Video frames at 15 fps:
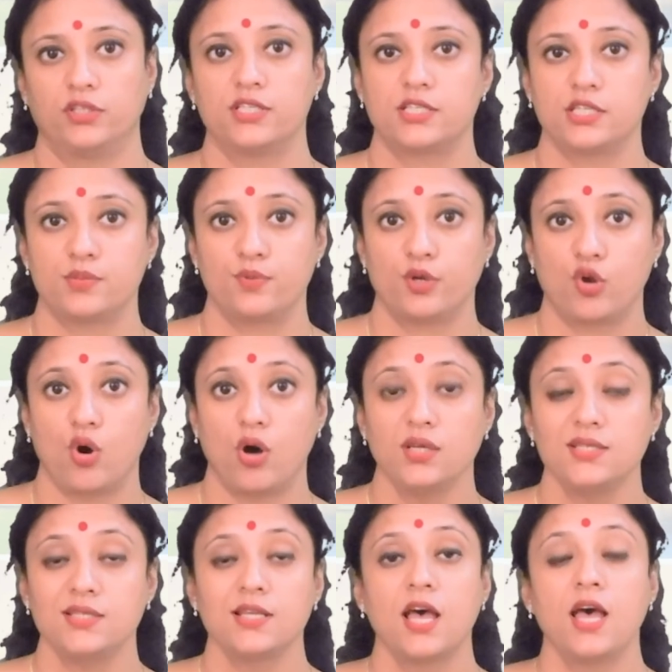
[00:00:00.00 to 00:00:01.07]
This is because
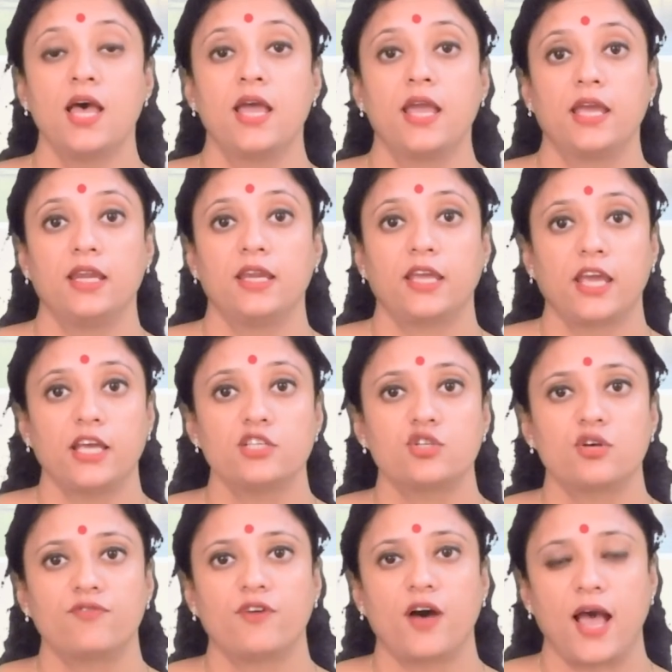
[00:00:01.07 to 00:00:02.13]
in case
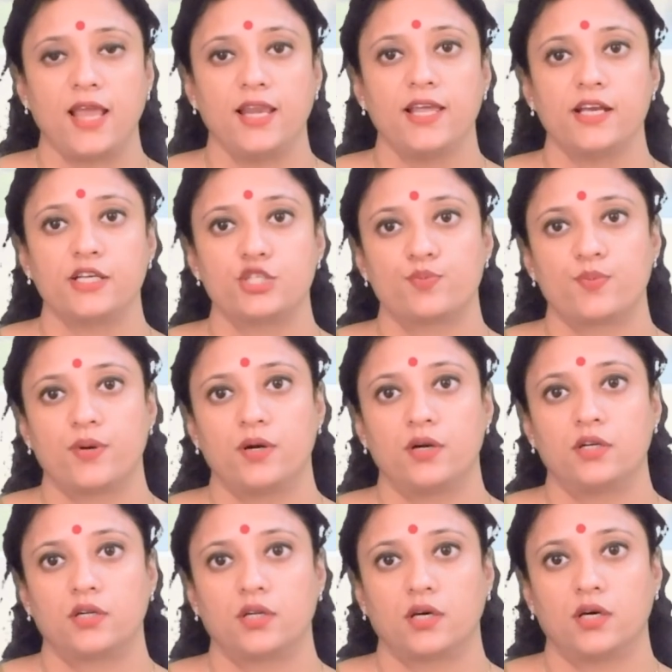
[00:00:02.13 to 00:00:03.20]
of highly
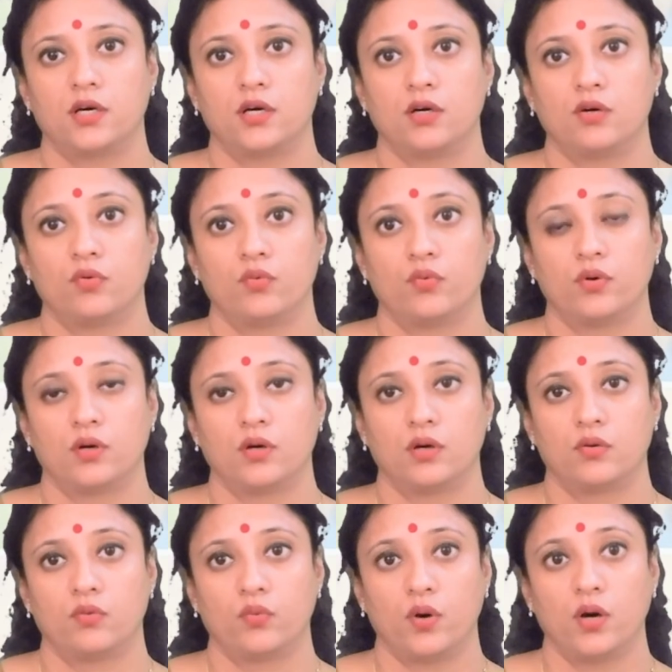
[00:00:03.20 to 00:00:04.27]
expert
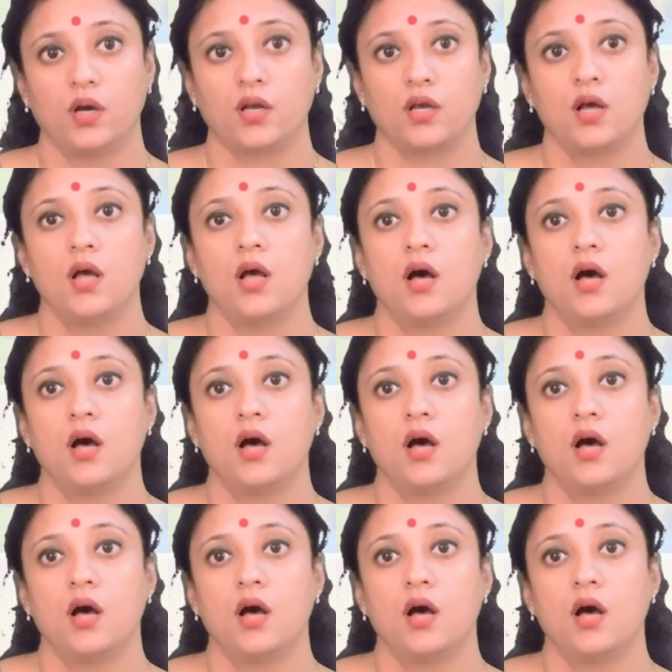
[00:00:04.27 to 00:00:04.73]
work,